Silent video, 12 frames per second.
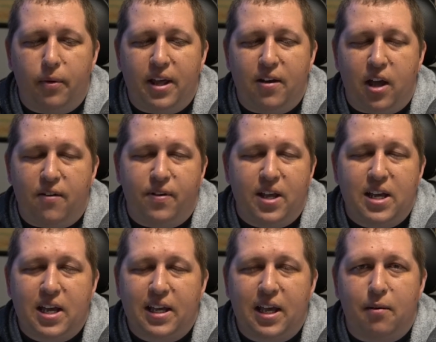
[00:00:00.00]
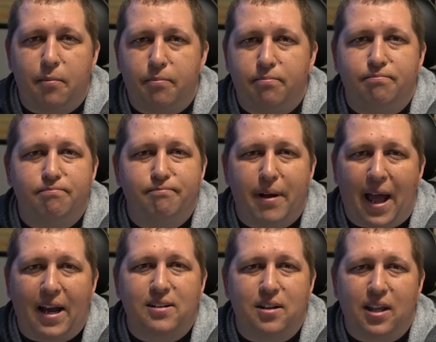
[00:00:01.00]
if he can get
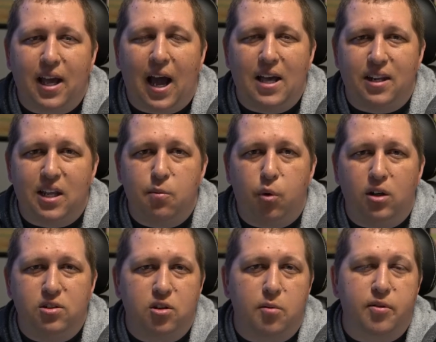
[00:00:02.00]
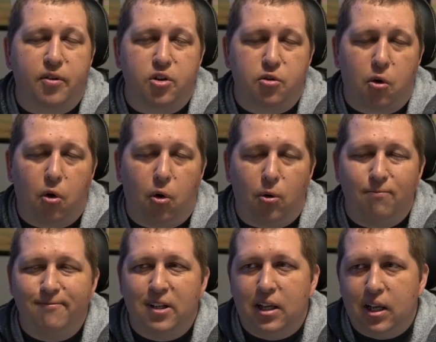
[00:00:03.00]
back to the guy that he was in terms of control,
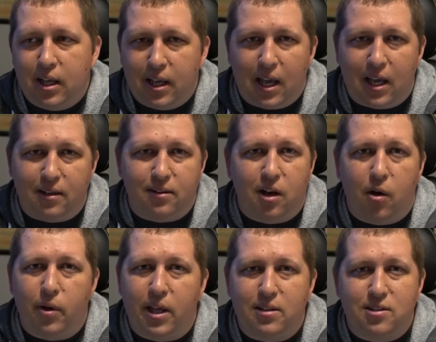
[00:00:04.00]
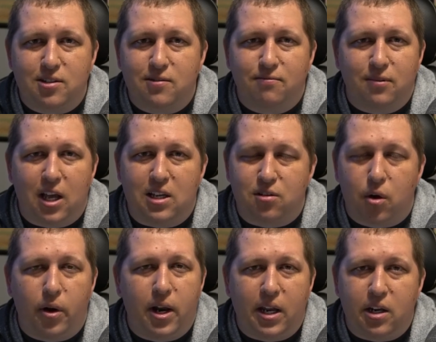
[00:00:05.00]
and he's
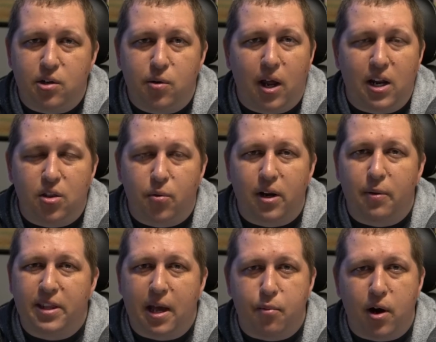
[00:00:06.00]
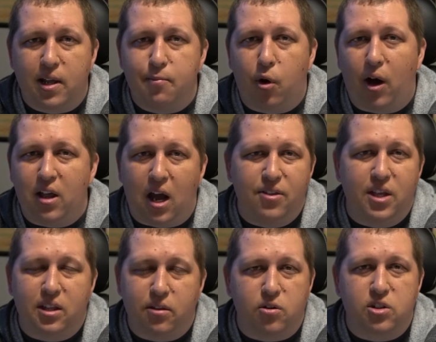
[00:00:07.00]
throwing 92, 93 with that breaking ball, I
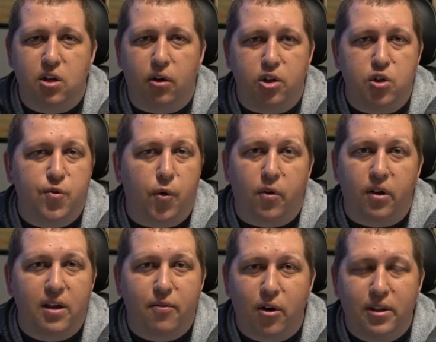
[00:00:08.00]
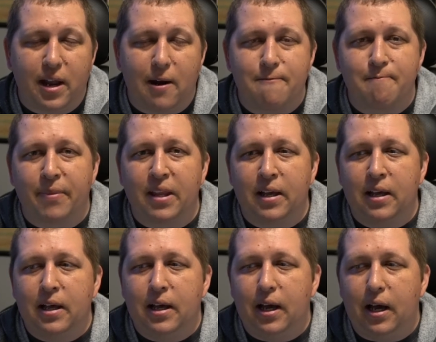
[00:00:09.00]
think that there's still a useful reliever in there.
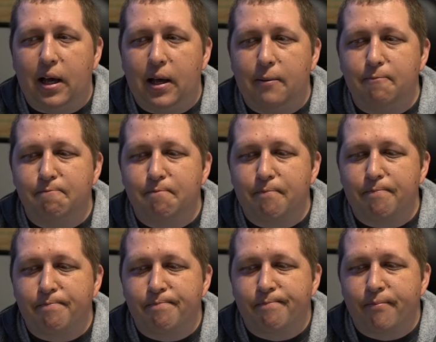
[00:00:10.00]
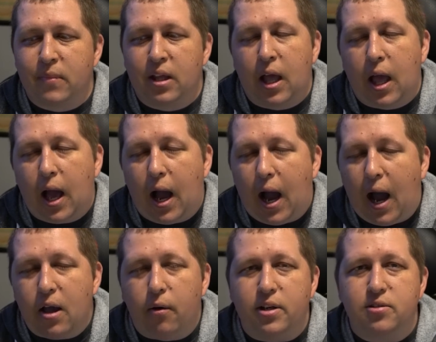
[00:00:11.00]

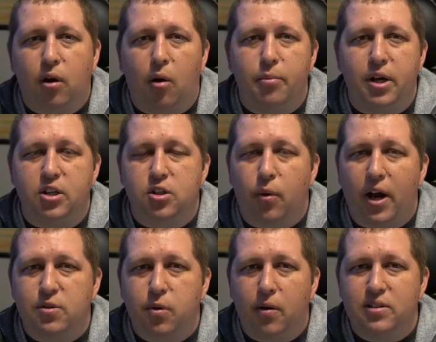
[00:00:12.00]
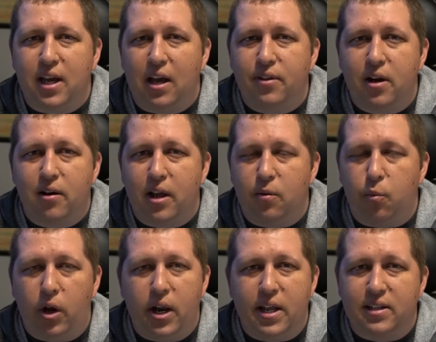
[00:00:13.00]
I only saw him pitch twice while I was out there in
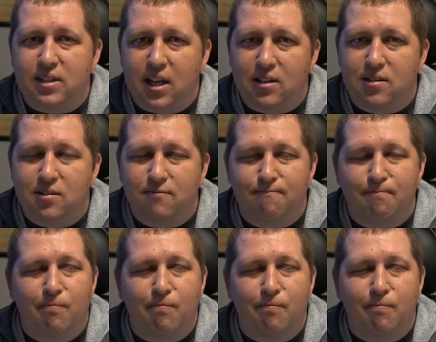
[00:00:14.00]
one inning stints.